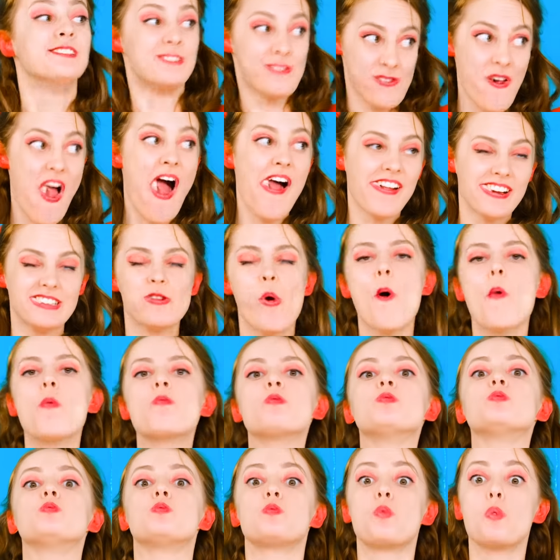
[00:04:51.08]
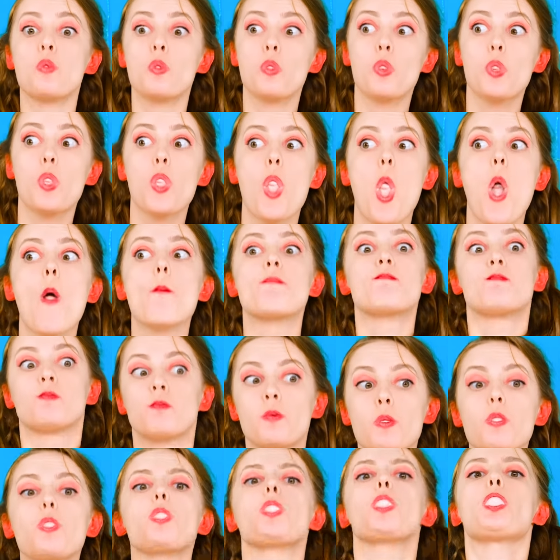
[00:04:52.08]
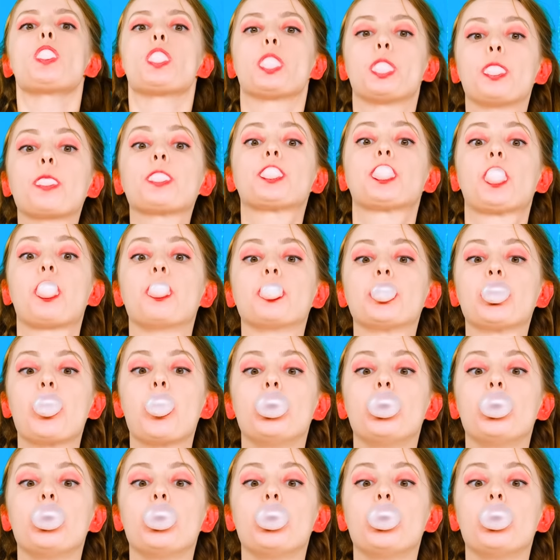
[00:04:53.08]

Don't be jealous. Just watch me blow these bubbles.